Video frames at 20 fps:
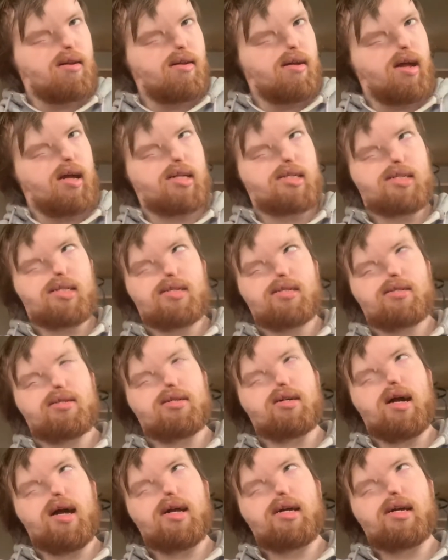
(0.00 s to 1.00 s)

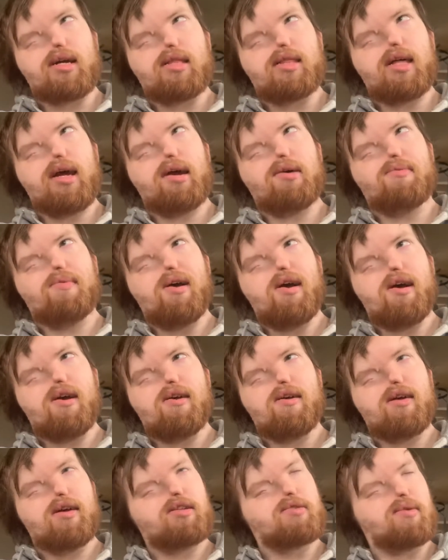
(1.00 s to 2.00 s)
It's like the thing
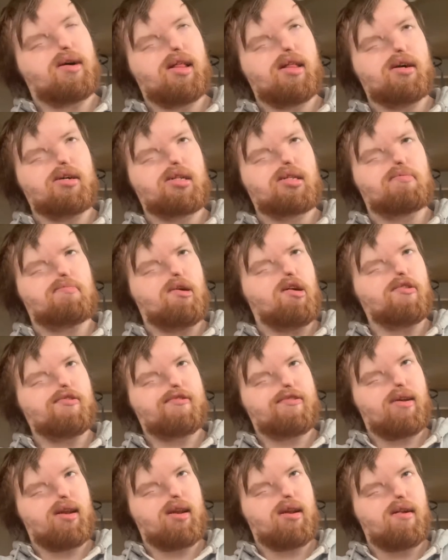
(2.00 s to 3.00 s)
where it's one of those
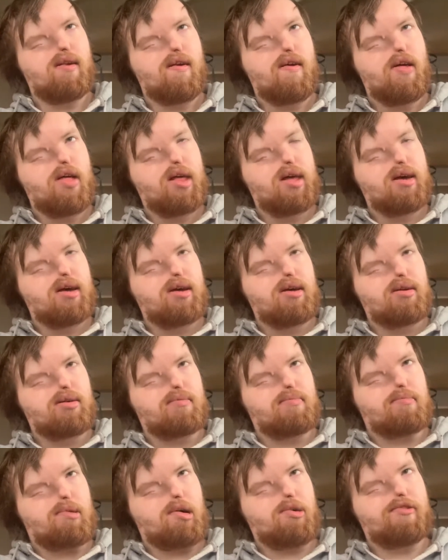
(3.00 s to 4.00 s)
motion
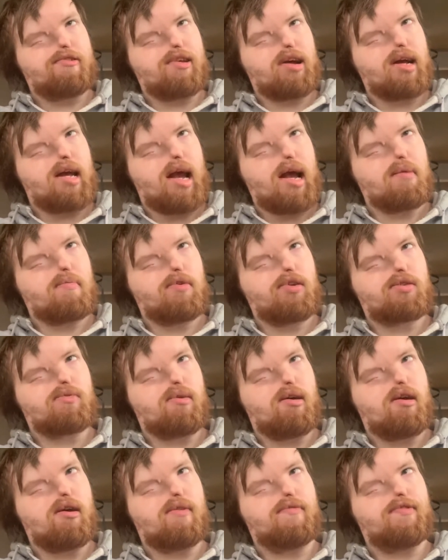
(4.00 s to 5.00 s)
cameras
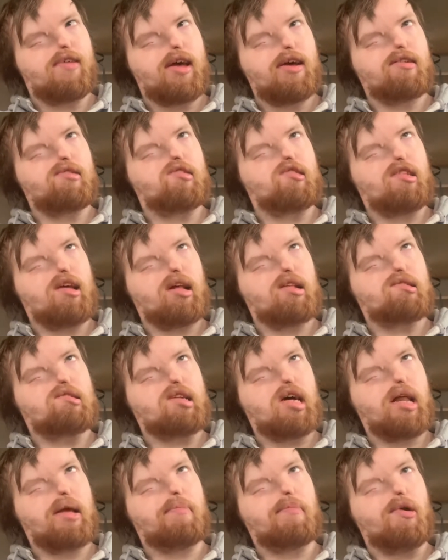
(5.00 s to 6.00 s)
where if they sense
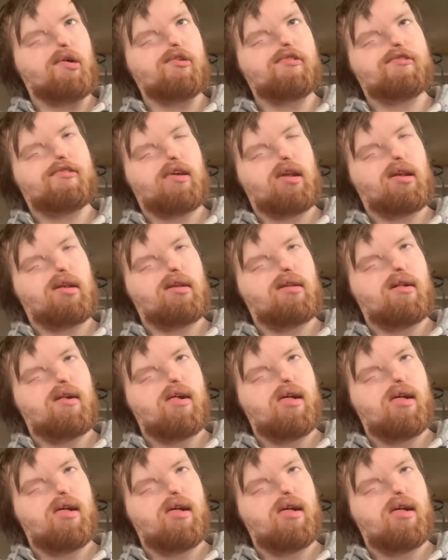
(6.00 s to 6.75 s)
any motion,